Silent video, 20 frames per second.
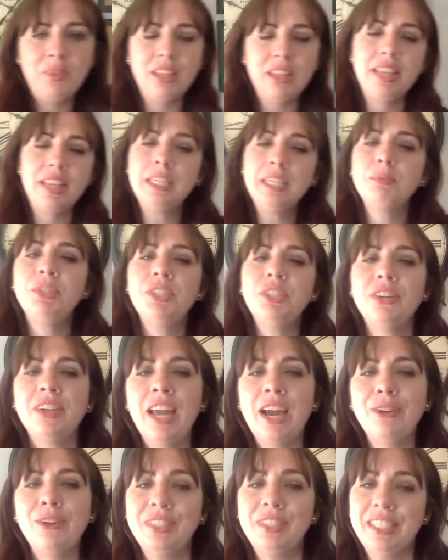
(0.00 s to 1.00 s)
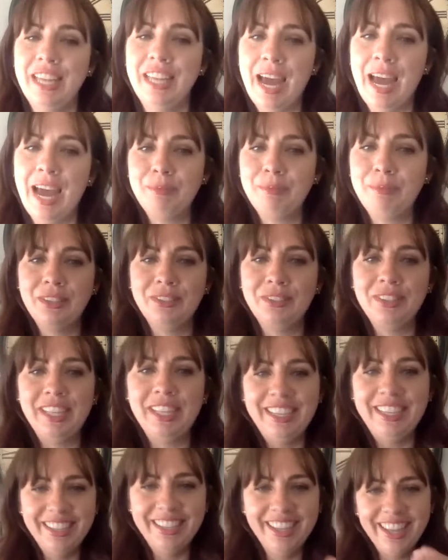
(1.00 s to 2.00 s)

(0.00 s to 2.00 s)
thanks, Michelle counts. Absolutely.